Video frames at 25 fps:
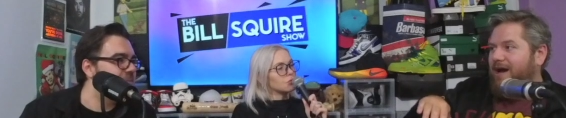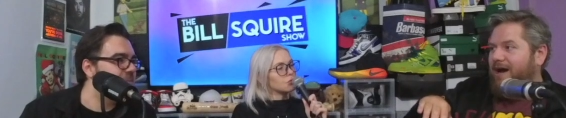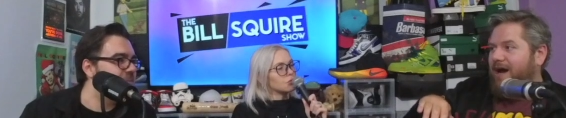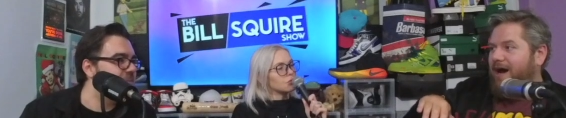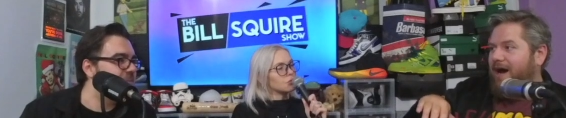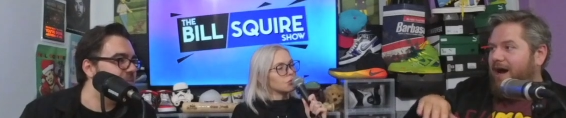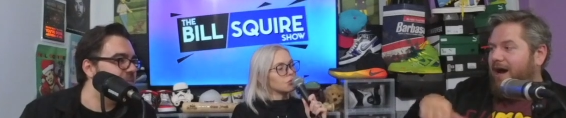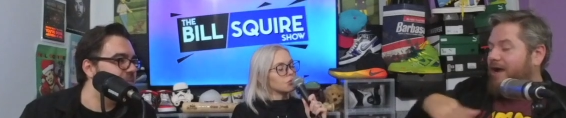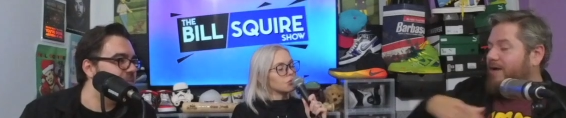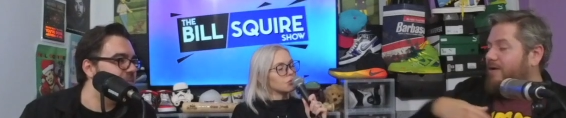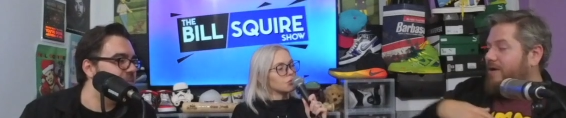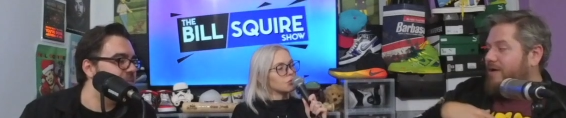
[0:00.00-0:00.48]

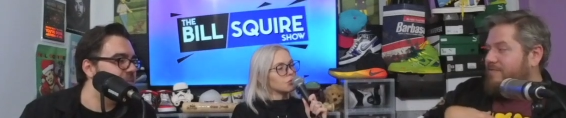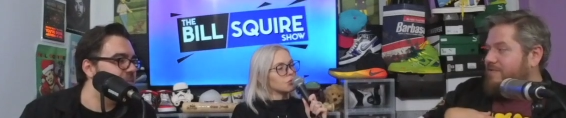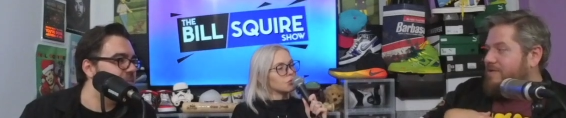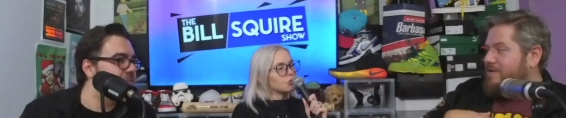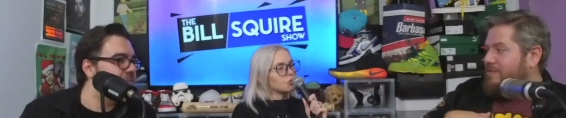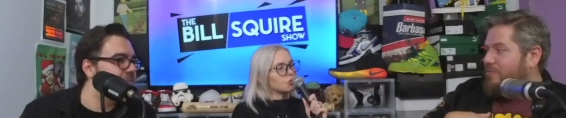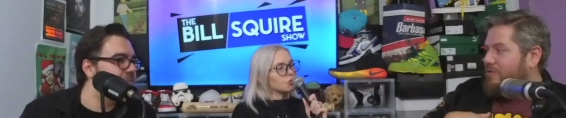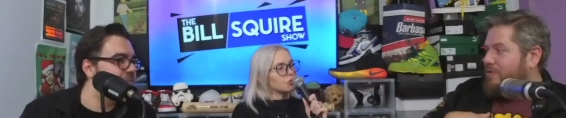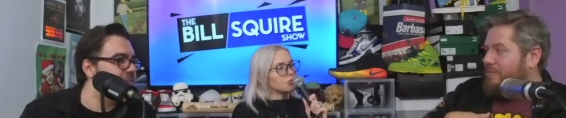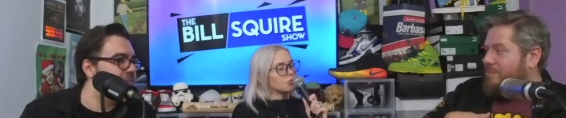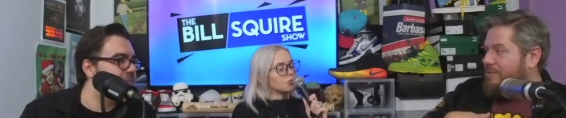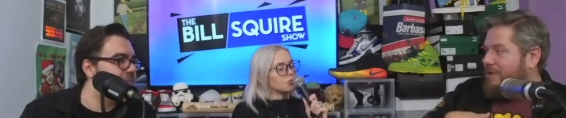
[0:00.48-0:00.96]
Speaker 1: I don't have
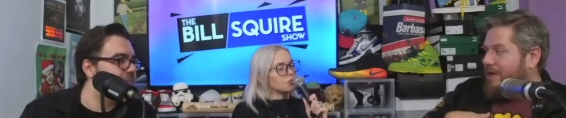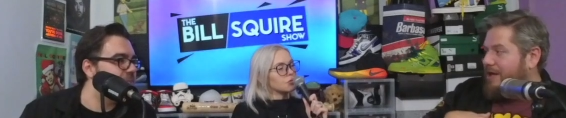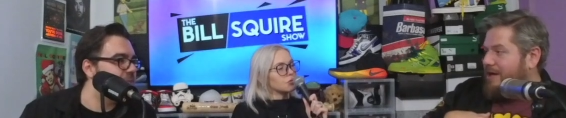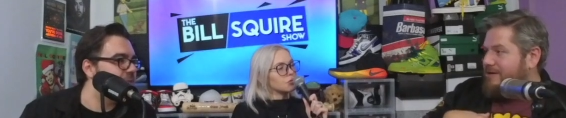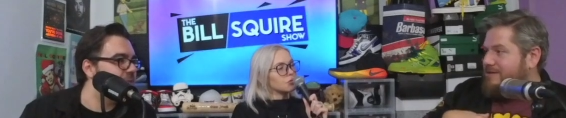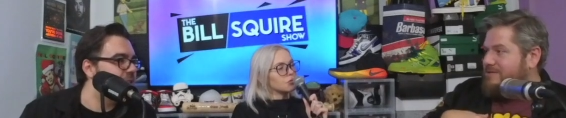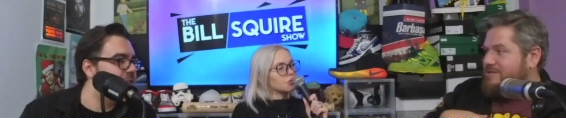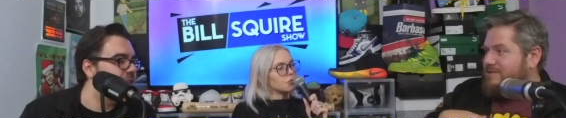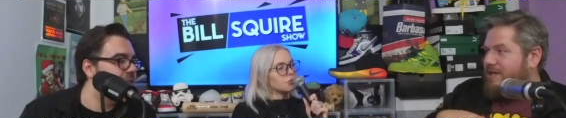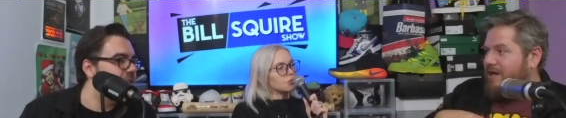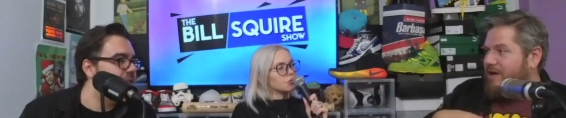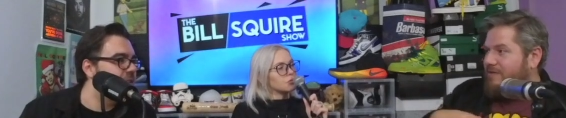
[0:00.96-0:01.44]
any more
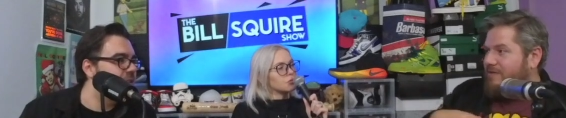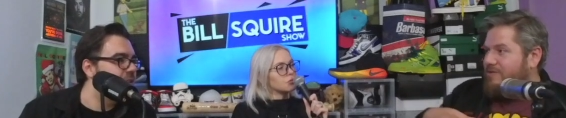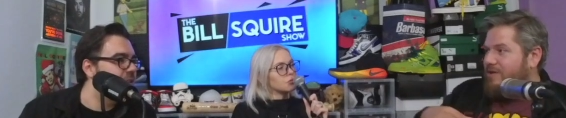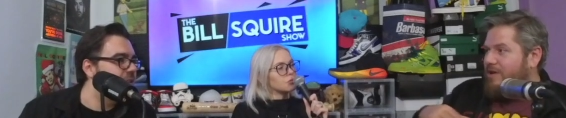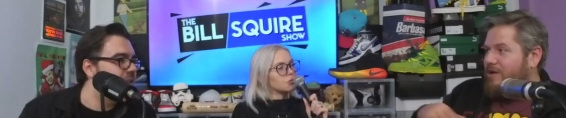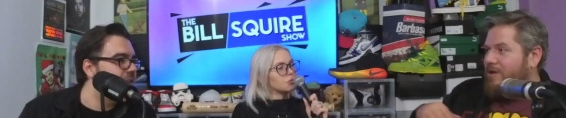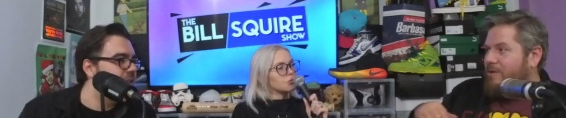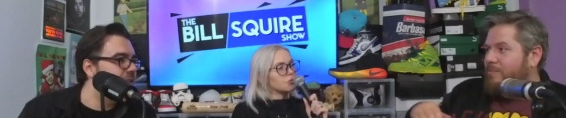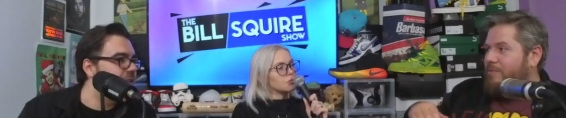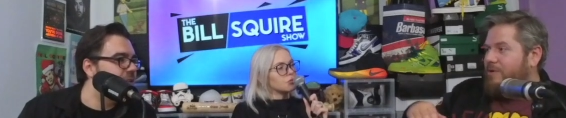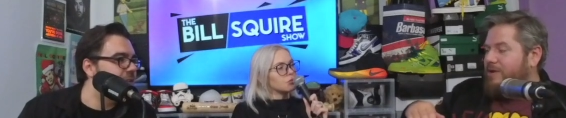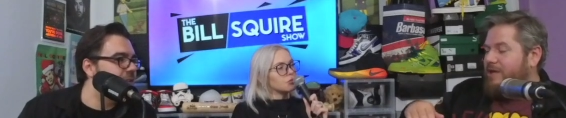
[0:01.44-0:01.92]
players left,
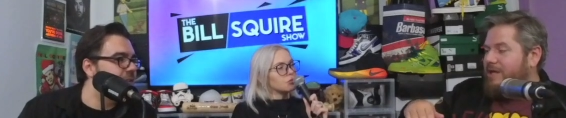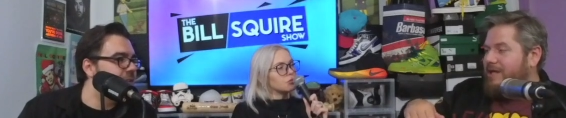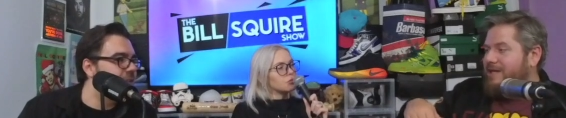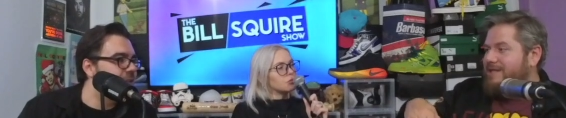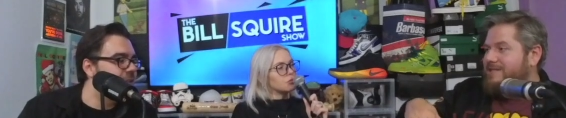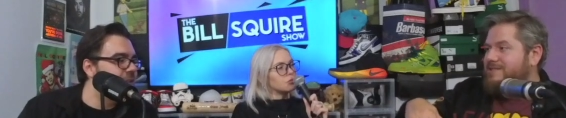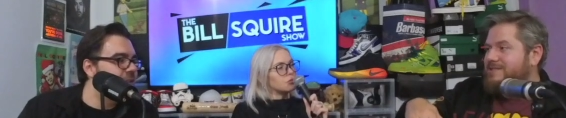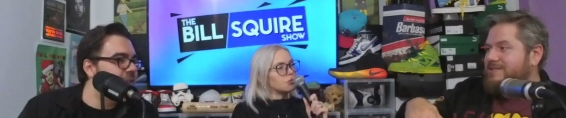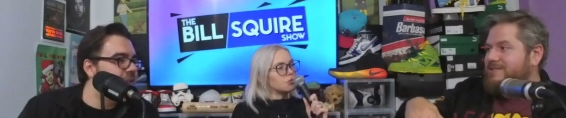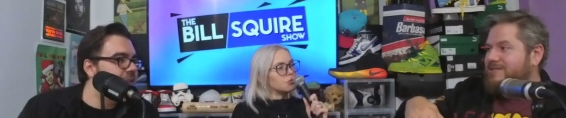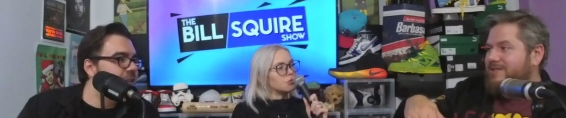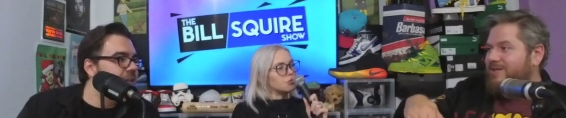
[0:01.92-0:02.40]
but
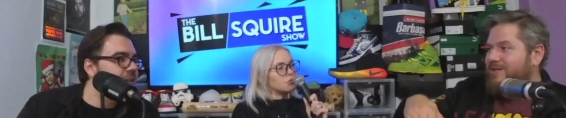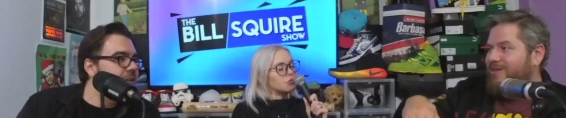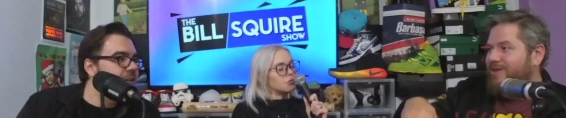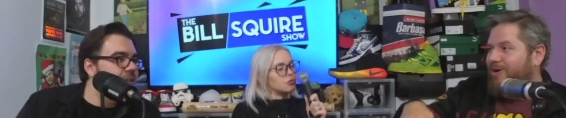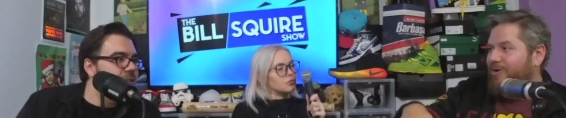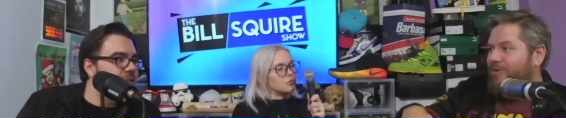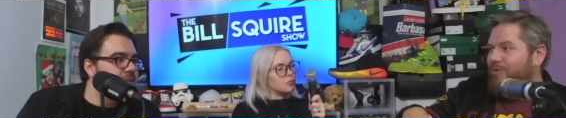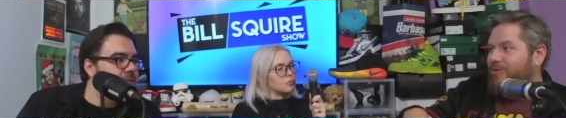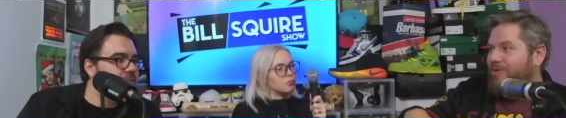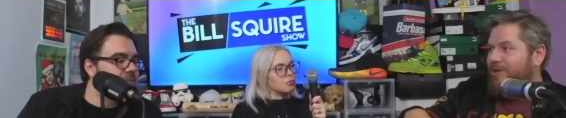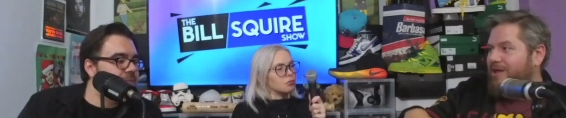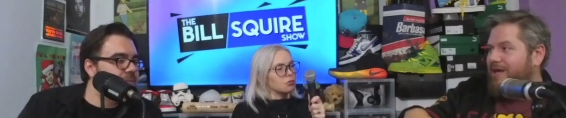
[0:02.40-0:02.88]
he's
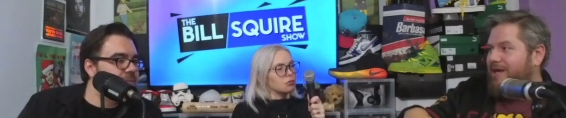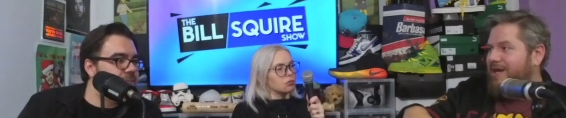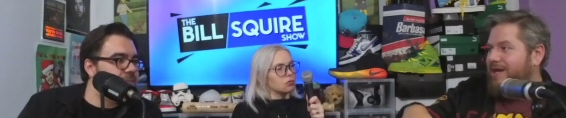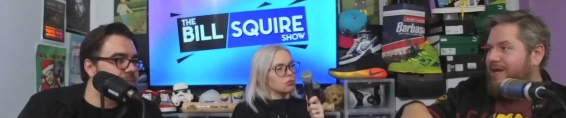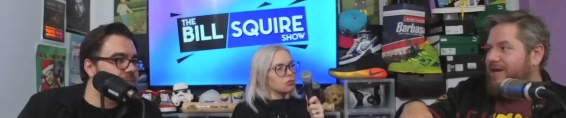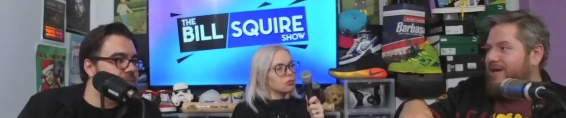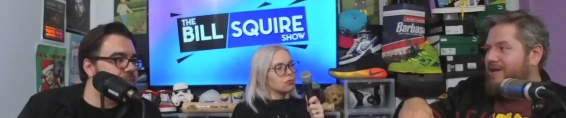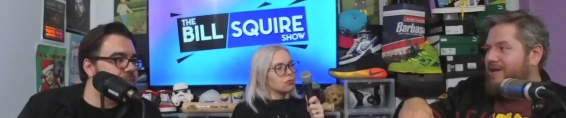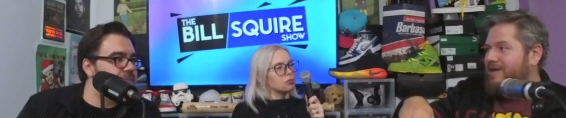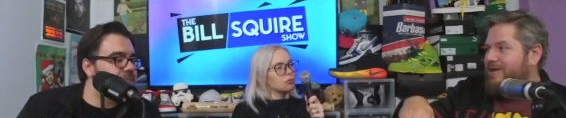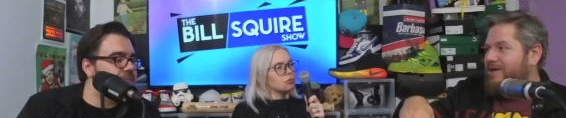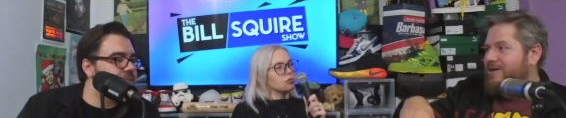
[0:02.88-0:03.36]

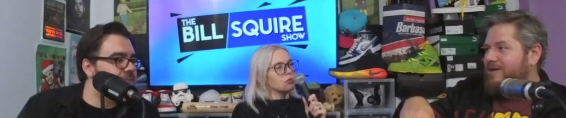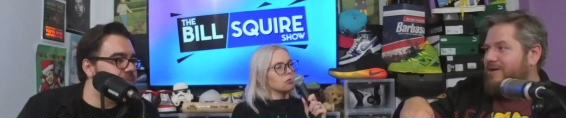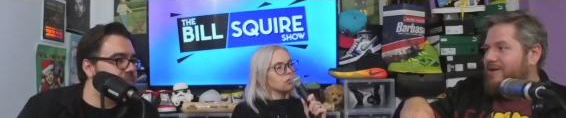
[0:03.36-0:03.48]
slowly